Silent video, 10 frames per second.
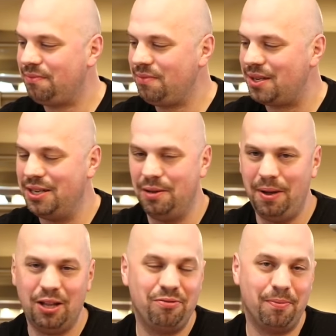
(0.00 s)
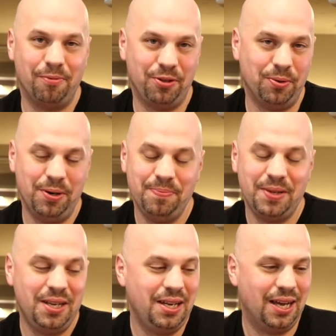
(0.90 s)
in the mail from a viewer,
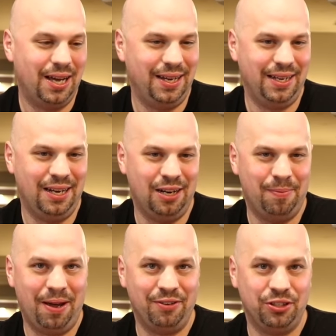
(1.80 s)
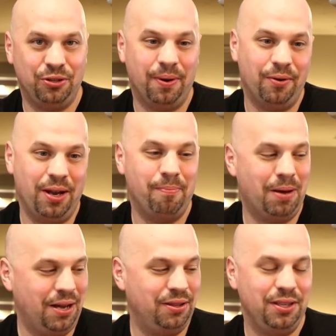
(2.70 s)
I ended up having to go out and
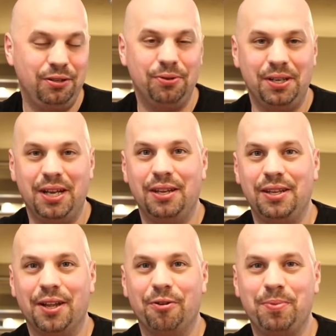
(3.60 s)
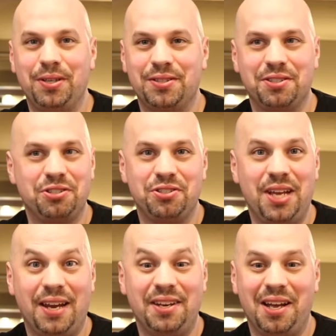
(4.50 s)
buy the green and the yellow because it just
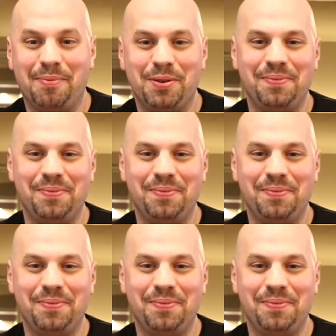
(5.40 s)
had to happen.